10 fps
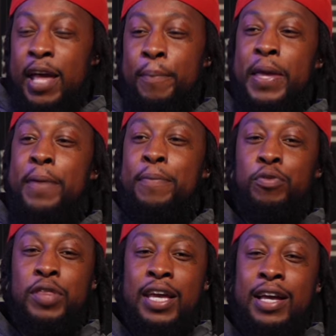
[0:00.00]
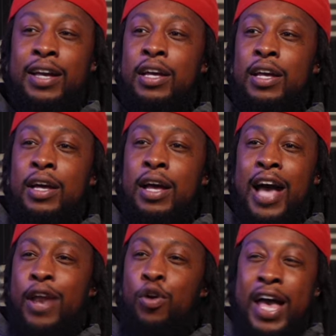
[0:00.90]
and people think
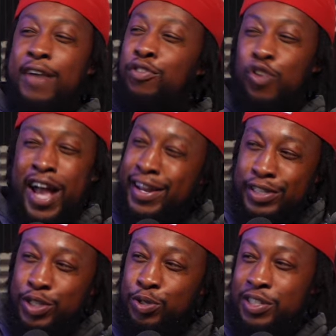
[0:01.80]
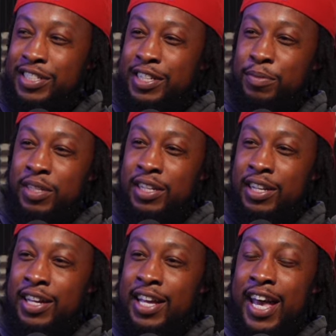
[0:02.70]
I don't have gratitude or something.
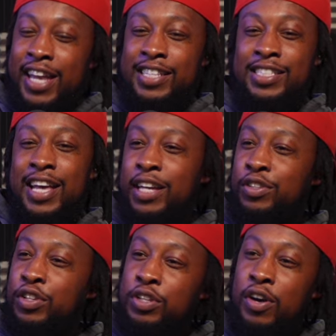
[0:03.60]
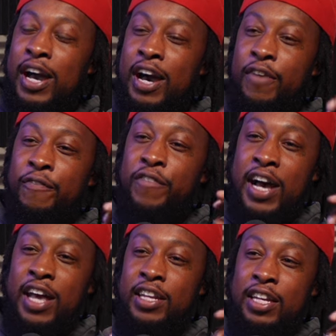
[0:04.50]
And it's like, do you know how
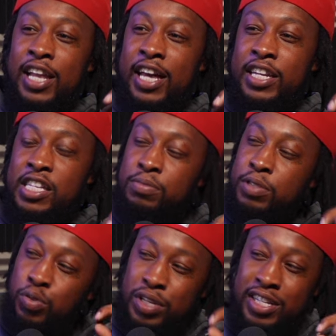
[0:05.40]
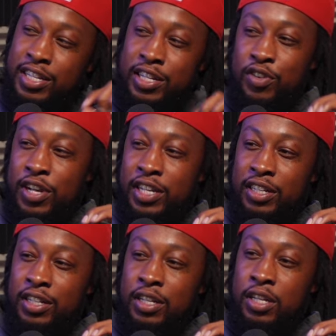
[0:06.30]
fine the line is between good and great?
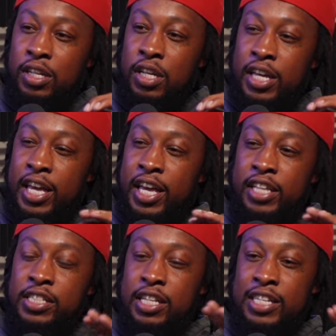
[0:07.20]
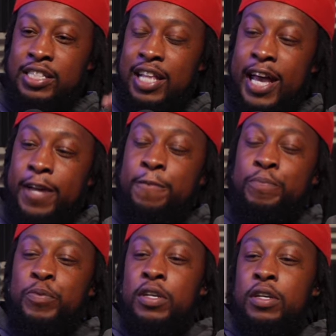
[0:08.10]
It's it's like,
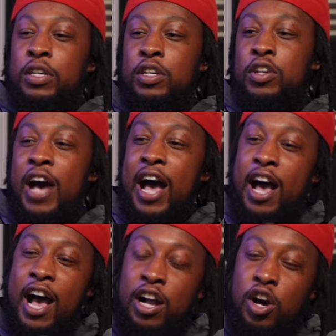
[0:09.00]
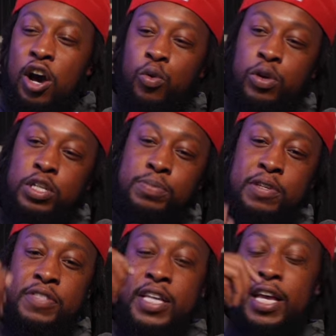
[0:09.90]
you know, I, I caught Will
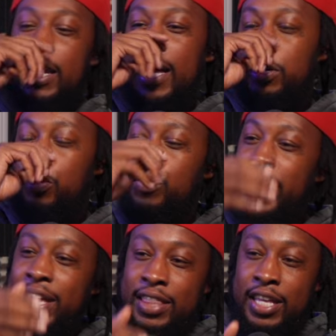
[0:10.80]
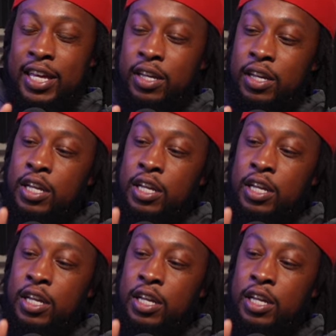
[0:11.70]
Smith saying, like, you may think